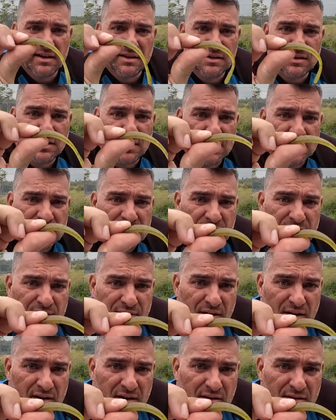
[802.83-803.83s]
You can see
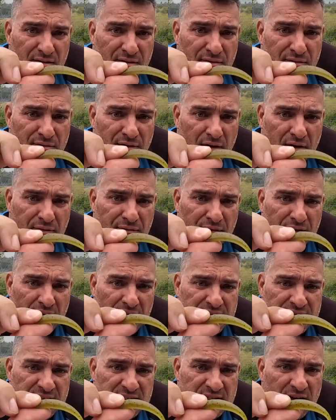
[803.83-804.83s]
very
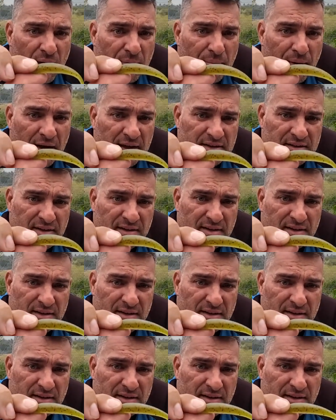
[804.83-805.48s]
finessey type bait,